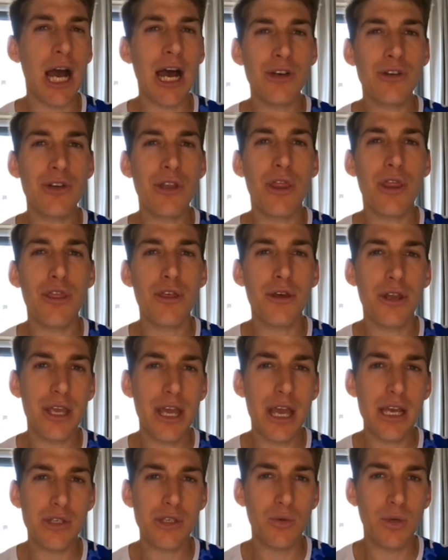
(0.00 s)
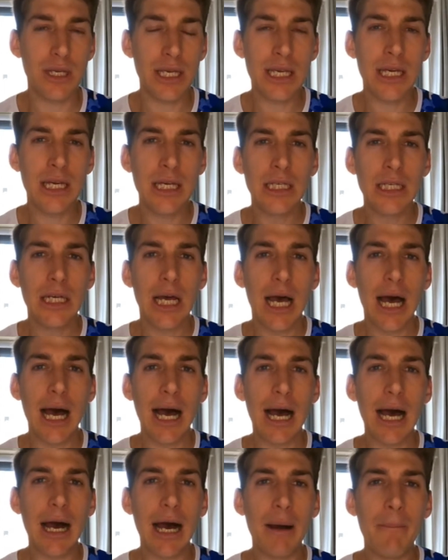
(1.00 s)
130k's a week.
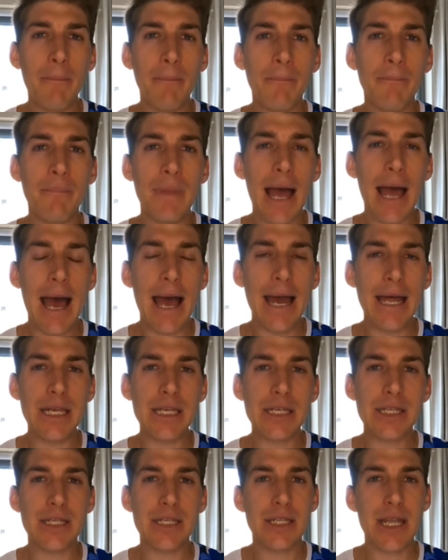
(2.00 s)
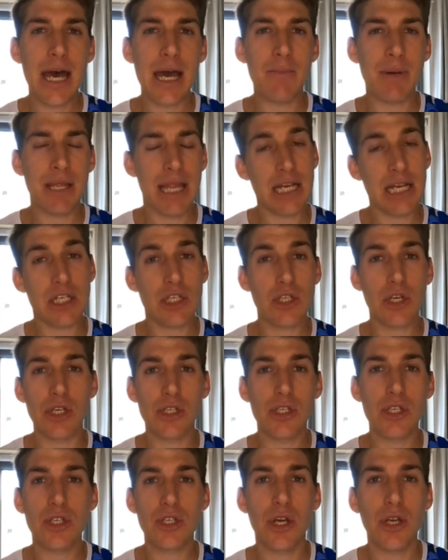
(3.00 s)
But that just
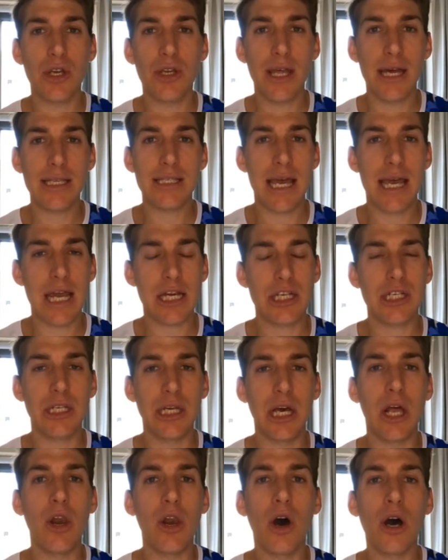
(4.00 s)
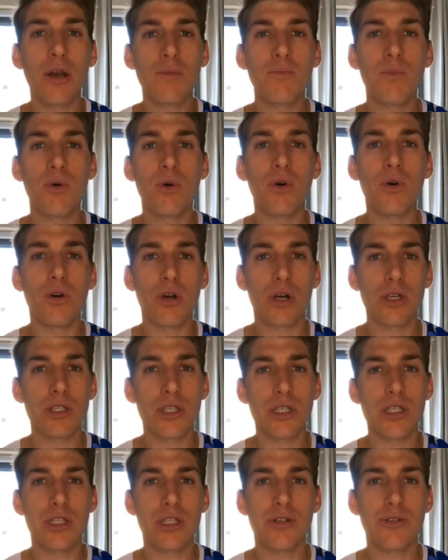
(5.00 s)
goes to show you that's actually a lot more
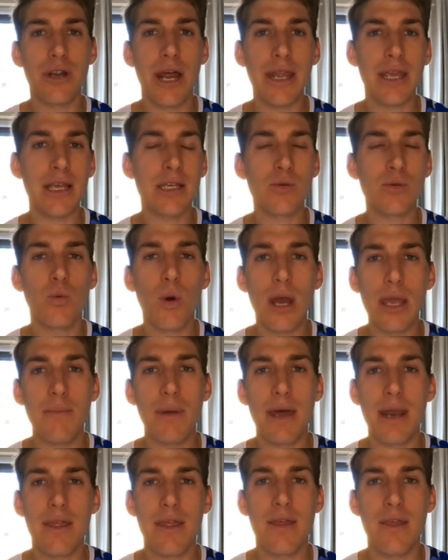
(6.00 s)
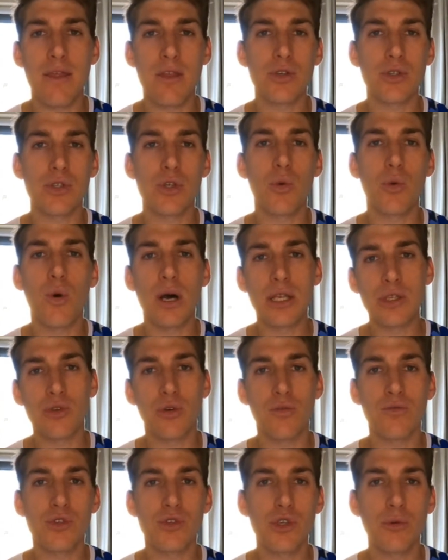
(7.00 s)
consistent running is way better than those ones
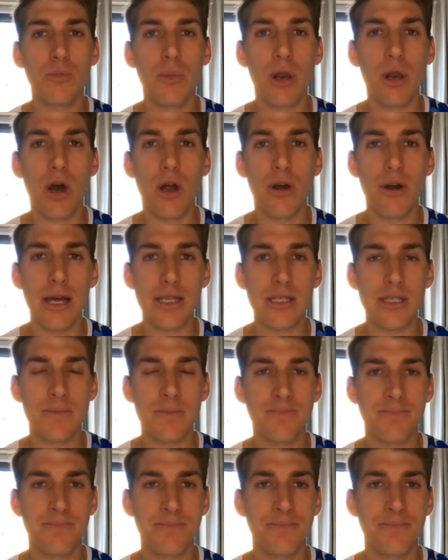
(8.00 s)
of super long runs.